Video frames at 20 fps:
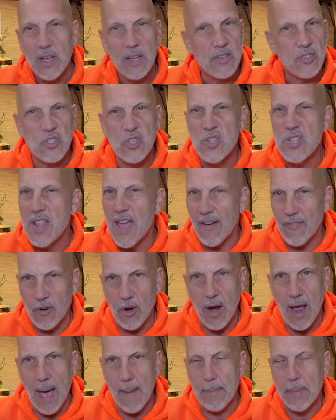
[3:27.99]
It's
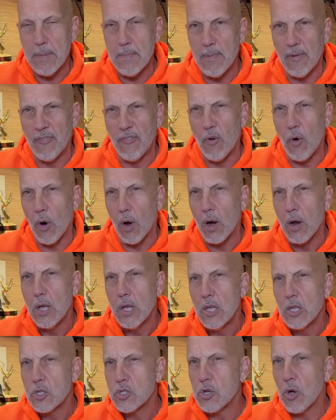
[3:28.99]
never happened before.
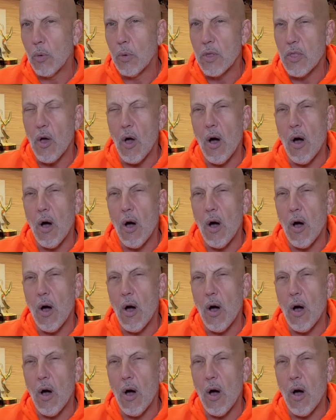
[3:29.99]
So with